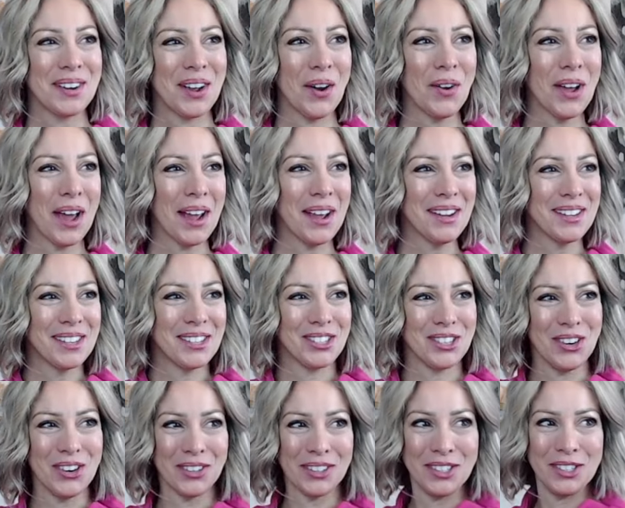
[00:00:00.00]
Okay,
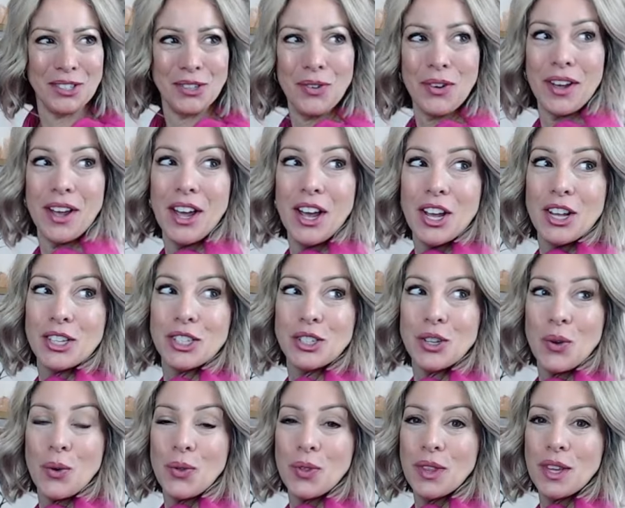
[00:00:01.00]
sure, let's do it. So